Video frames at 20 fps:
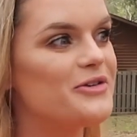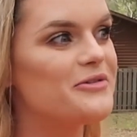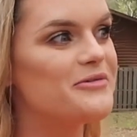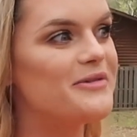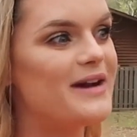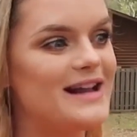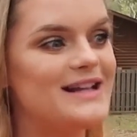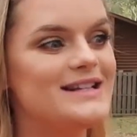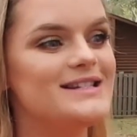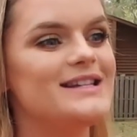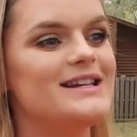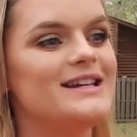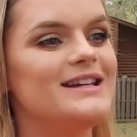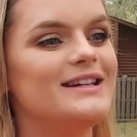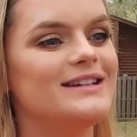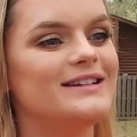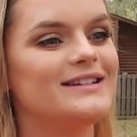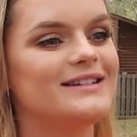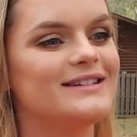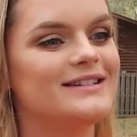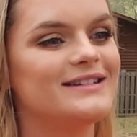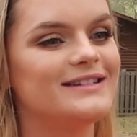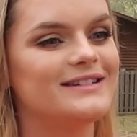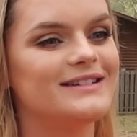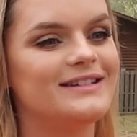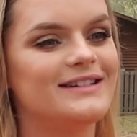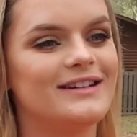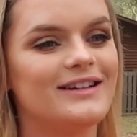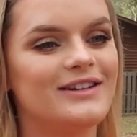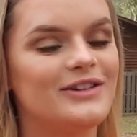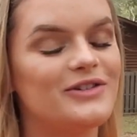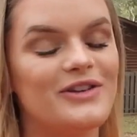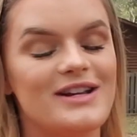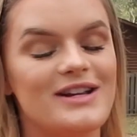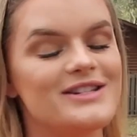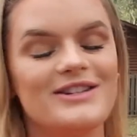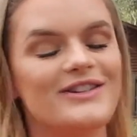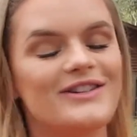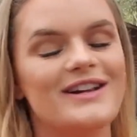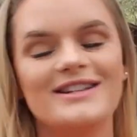Crazy. Yeah.
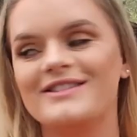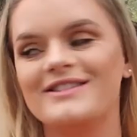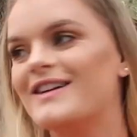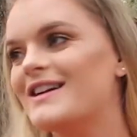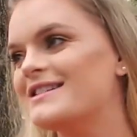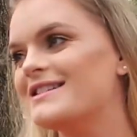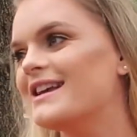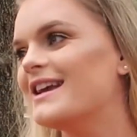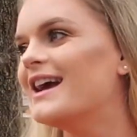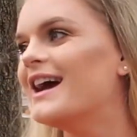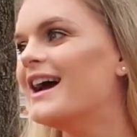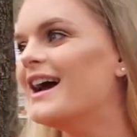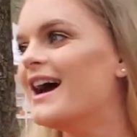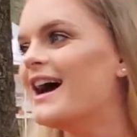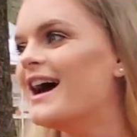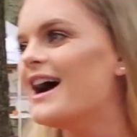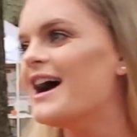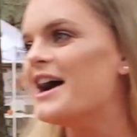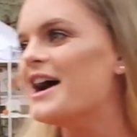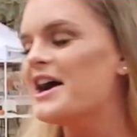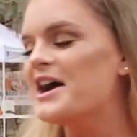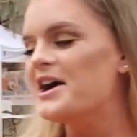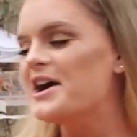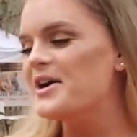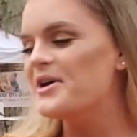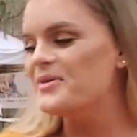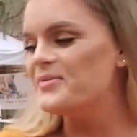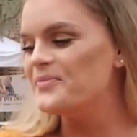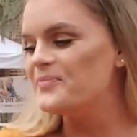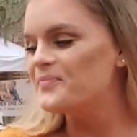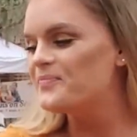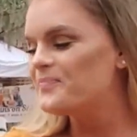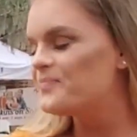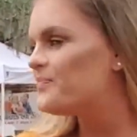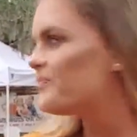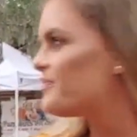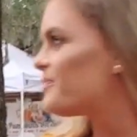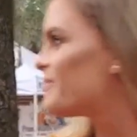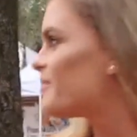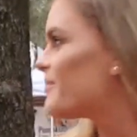Crazy, crazy, crazy. With everything, what have we been up to?